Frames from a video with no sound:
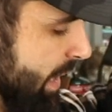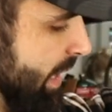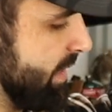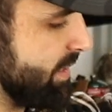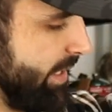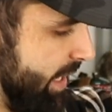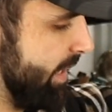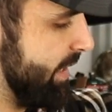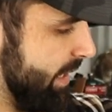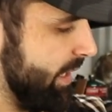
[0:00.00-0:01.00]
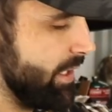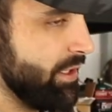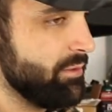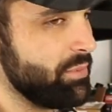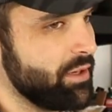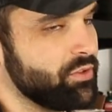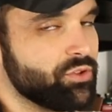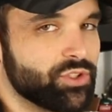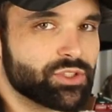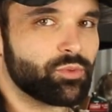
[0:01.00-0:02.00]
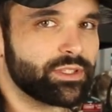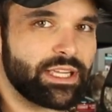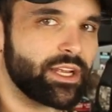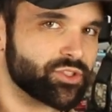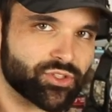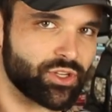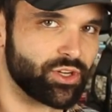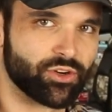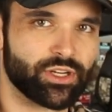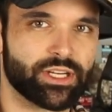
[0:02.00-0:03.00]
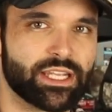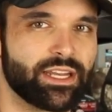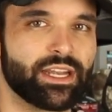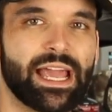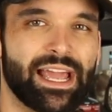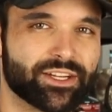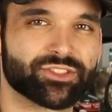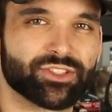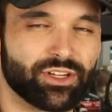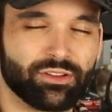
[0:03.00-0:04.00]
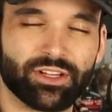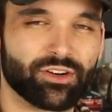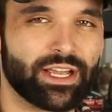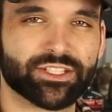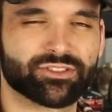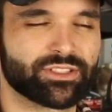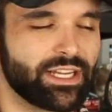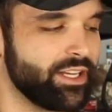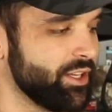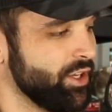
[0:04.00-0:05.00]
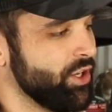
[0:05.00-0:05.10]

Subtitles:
It's not needed, but if you just want that extra security to get it a little extra tight,